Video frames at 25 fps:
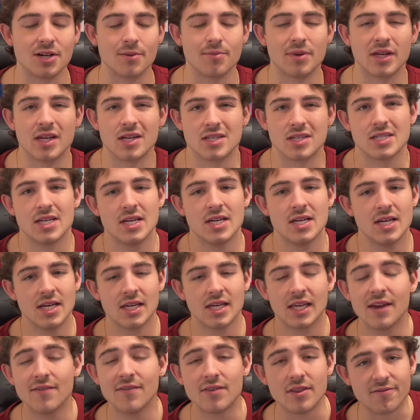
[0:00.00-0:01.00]
because
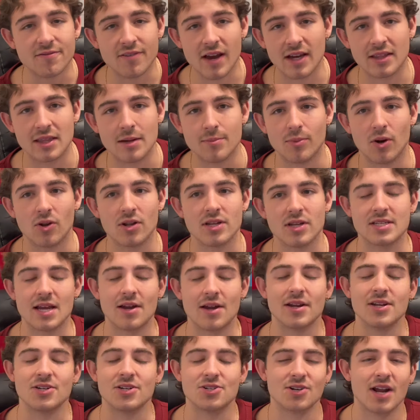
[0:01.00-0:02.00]
given the fact that Balde's out
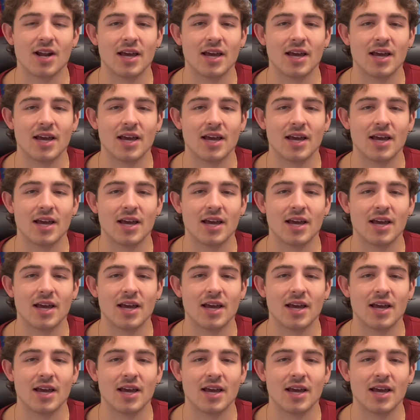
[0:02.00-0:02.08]
injured,